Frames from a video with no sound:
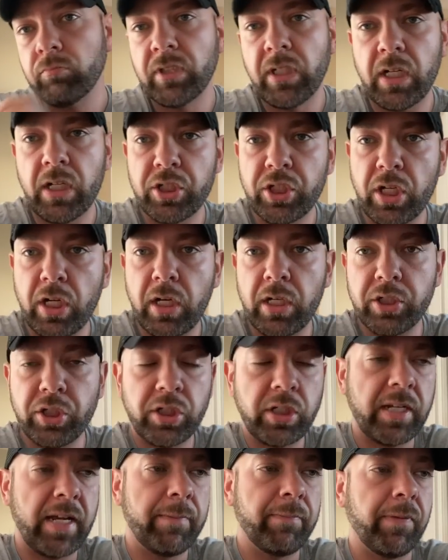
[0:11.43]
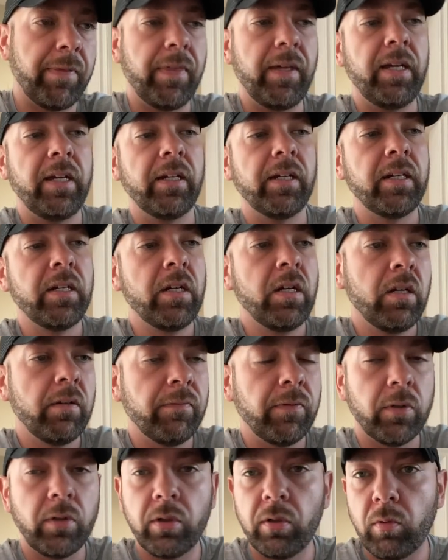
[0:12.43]
hush-hush type of thing
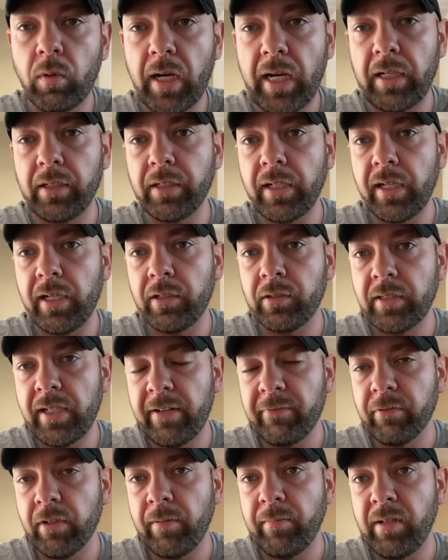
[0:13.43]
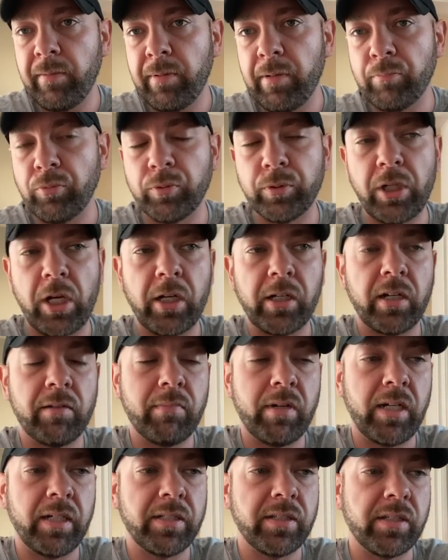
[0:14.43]
for a little while now. Not very many people talking
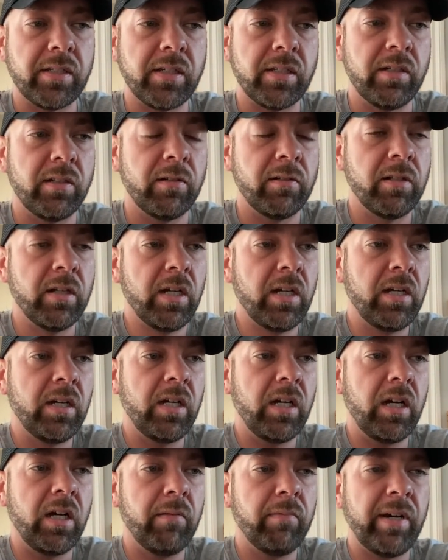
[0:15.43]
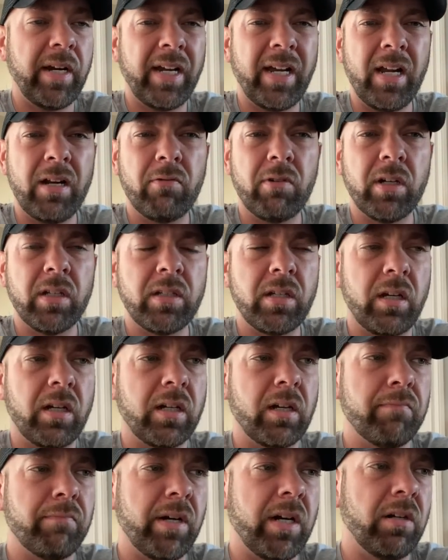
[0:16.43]
about it still. But I kind of want to
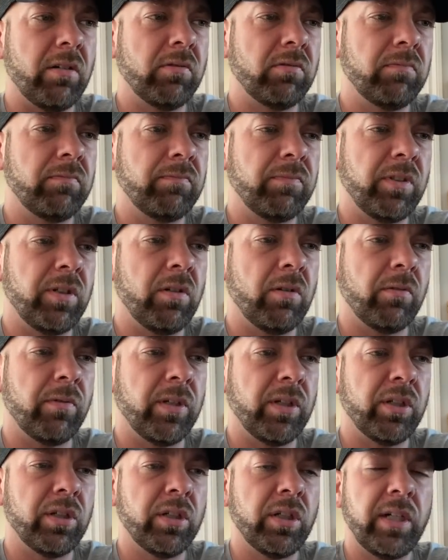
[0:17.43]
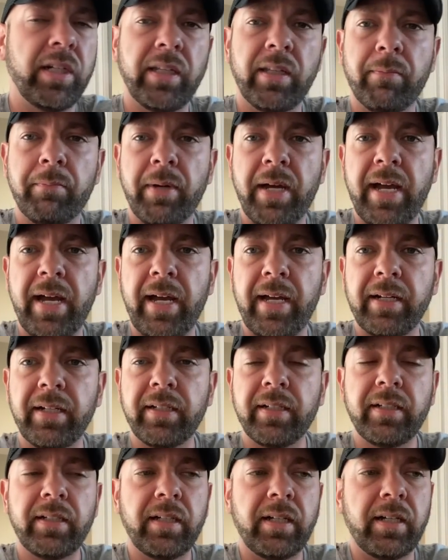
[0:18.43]
talk about, you know, the good and the bad
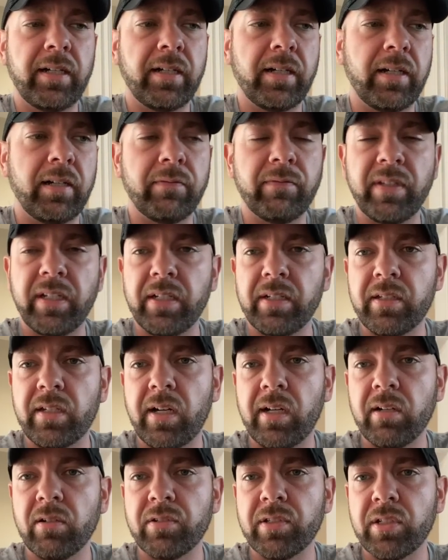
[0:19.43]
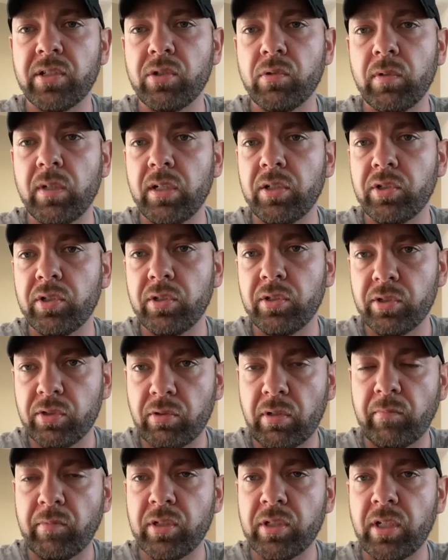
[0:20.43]
of the entire situation.
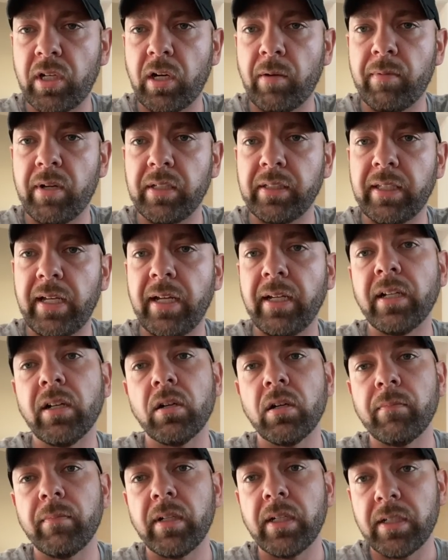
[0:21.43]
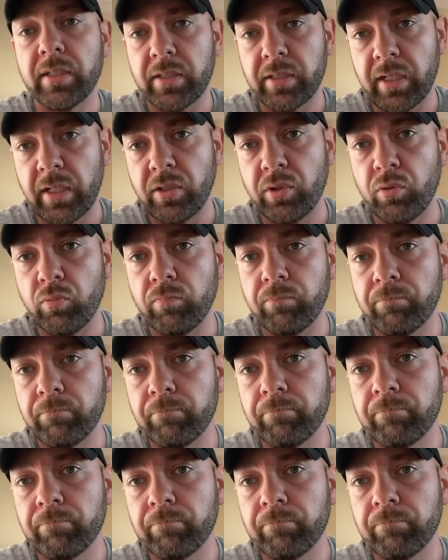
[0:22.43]
So I'm going to talk about that here in a minute. Stay tuned.